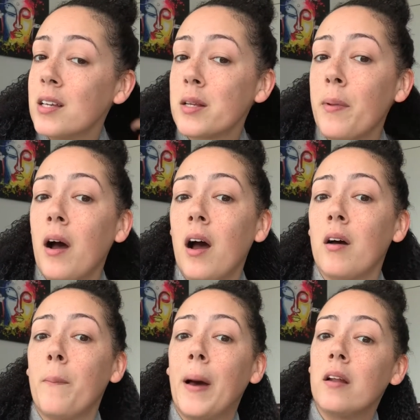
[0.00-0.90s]
is about how
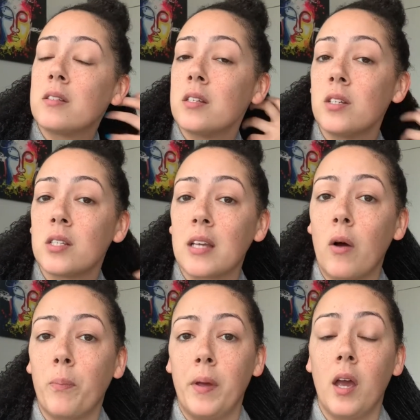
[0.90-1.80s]
it balances your
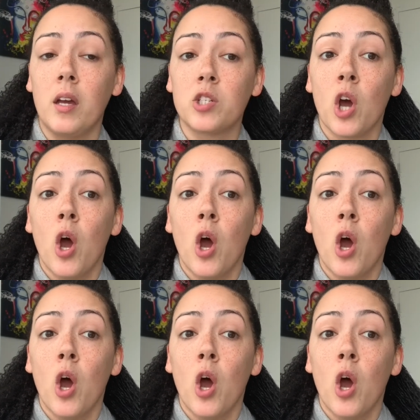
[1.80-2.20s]
scalp pH,